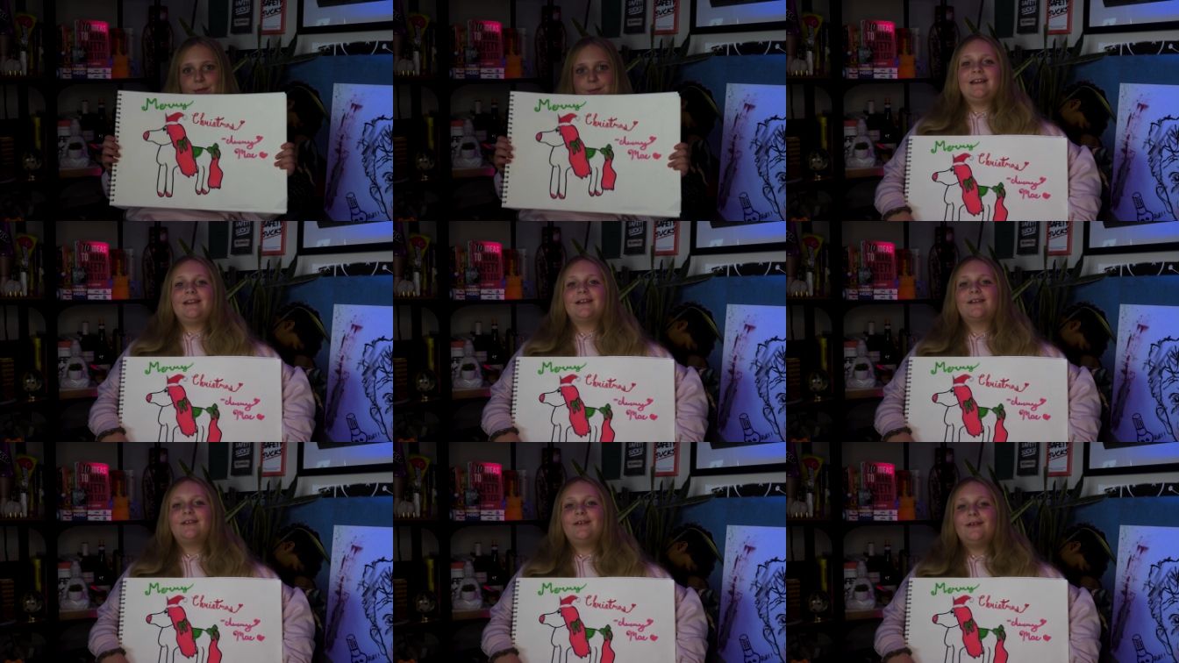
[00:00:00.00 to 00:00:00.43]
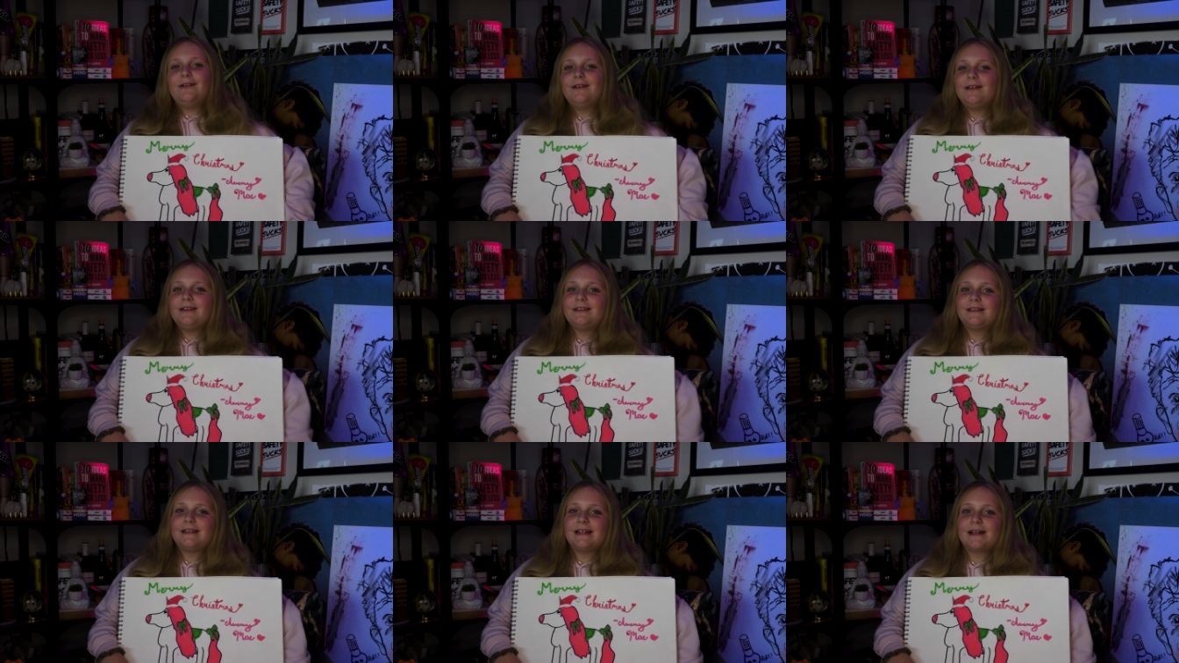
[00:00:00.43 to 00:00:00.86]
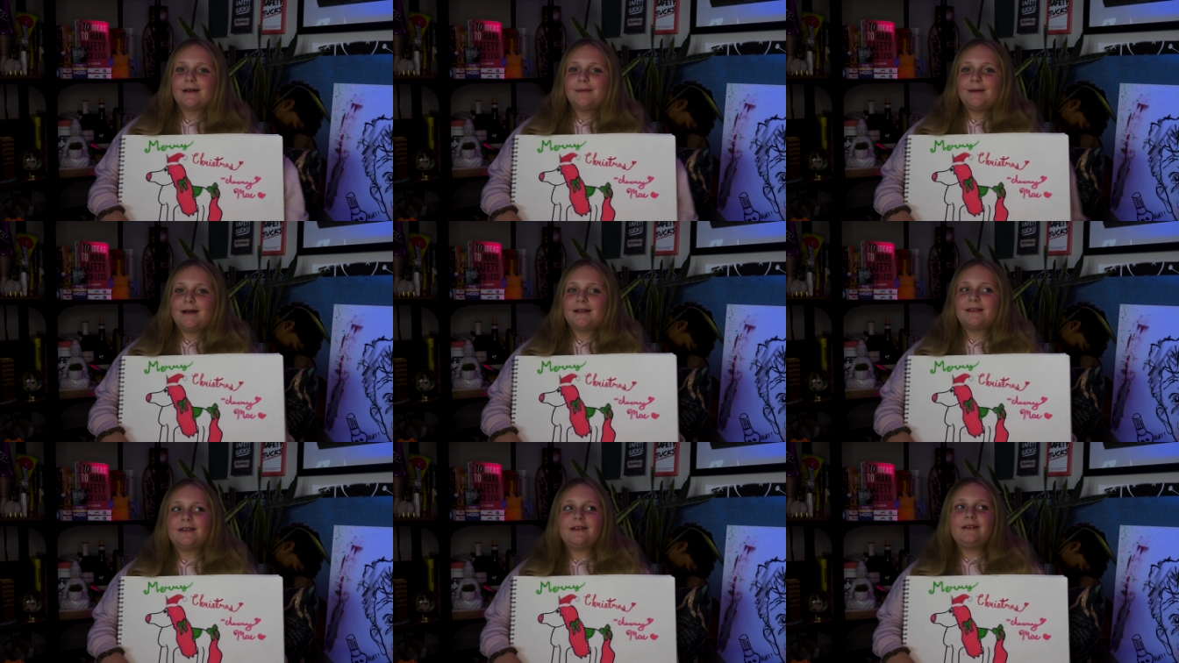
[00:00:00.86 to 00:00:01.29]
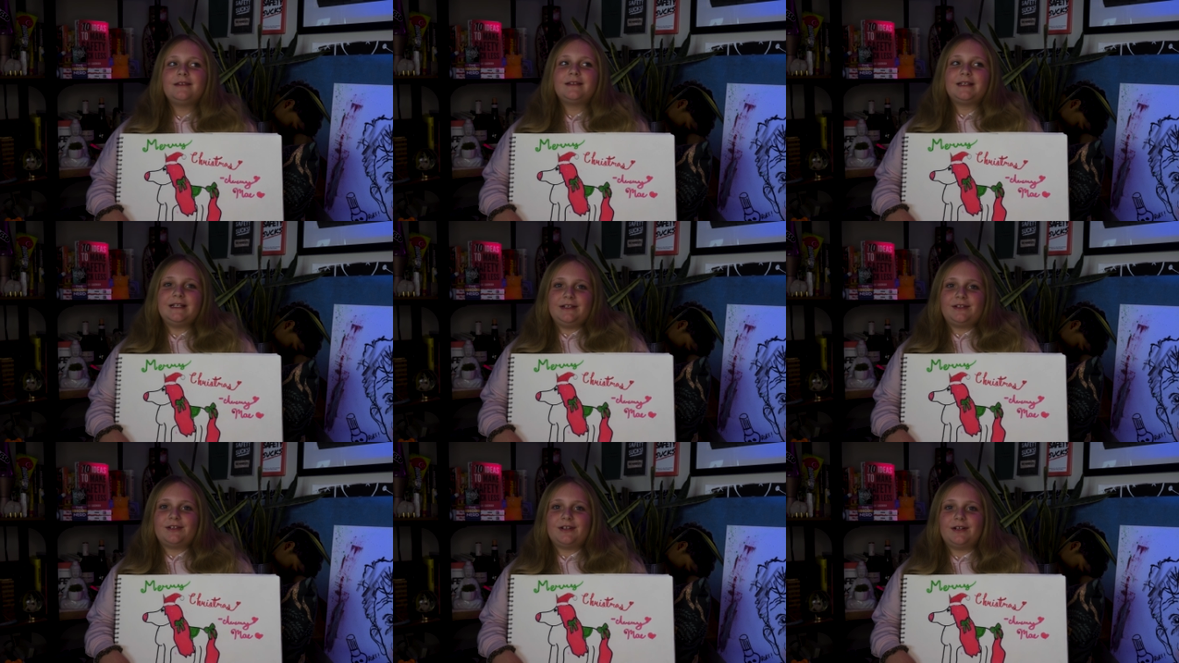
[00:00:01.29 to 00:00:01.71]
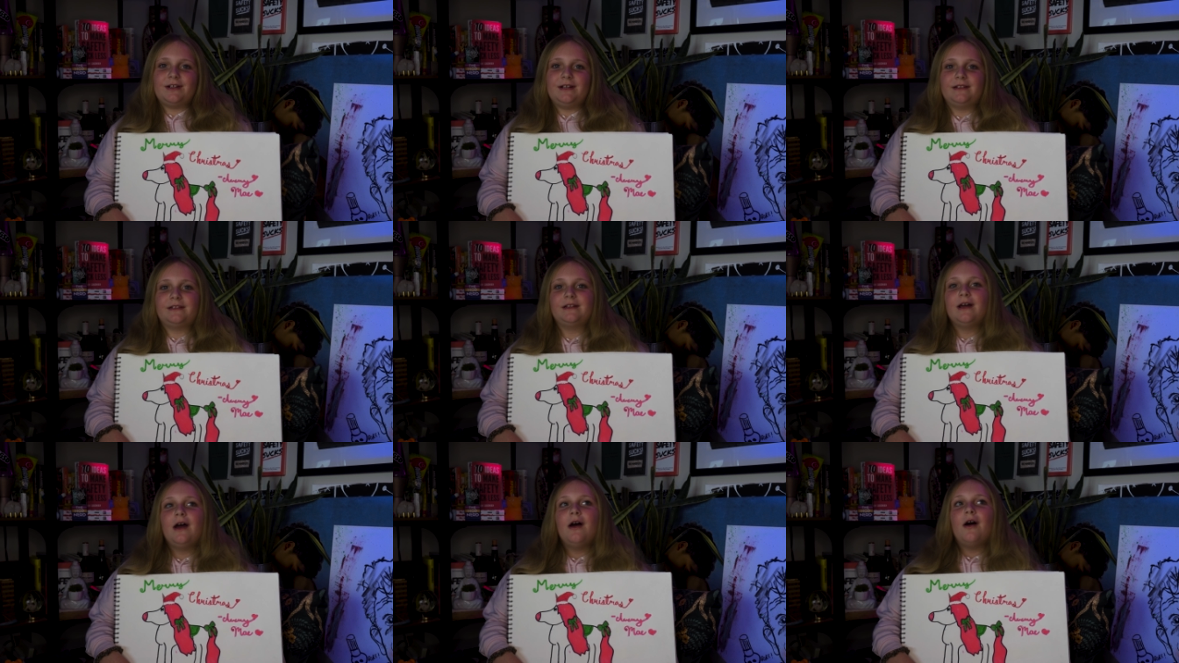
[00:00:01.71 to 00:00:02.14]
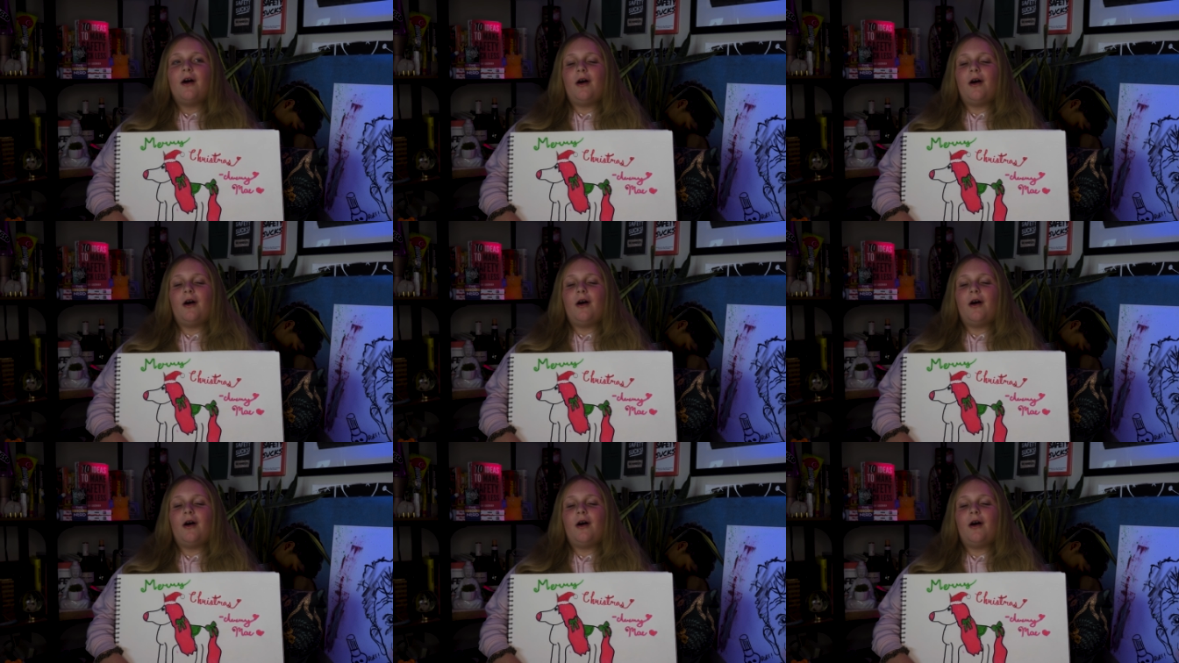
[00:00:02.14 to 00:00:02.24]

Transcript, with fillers: And the coolest thing about this t-shirt is